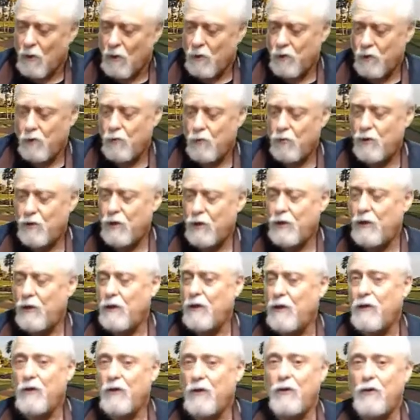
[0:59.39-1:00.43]

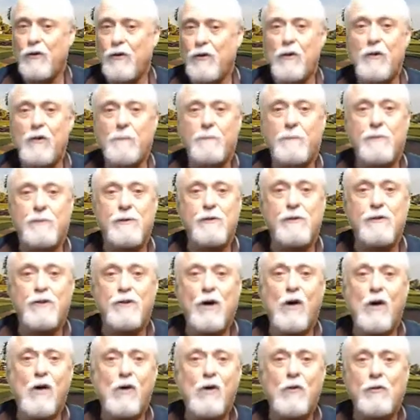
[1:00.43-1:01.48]
You get up at
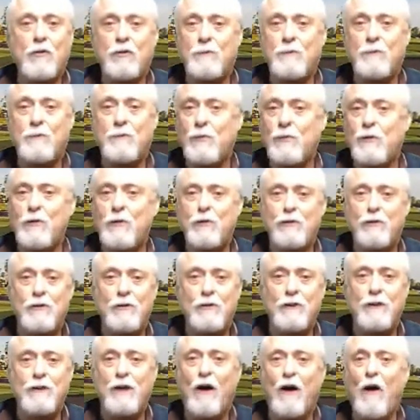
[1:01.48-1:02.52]
dawn and put
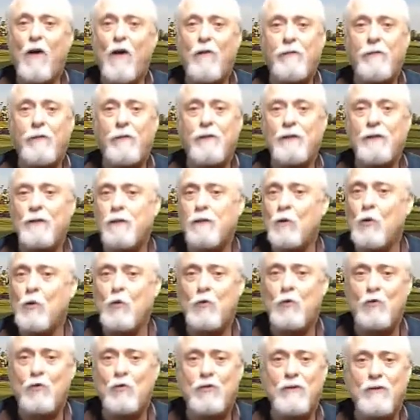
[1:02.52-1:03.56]
your golfing
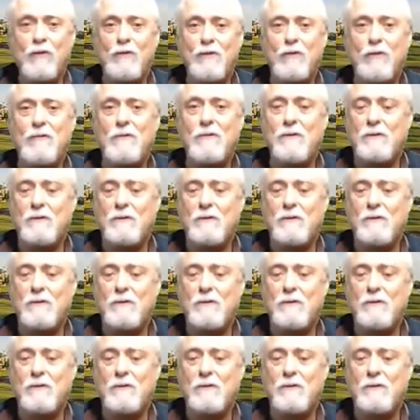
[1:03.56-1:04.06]
clothes on.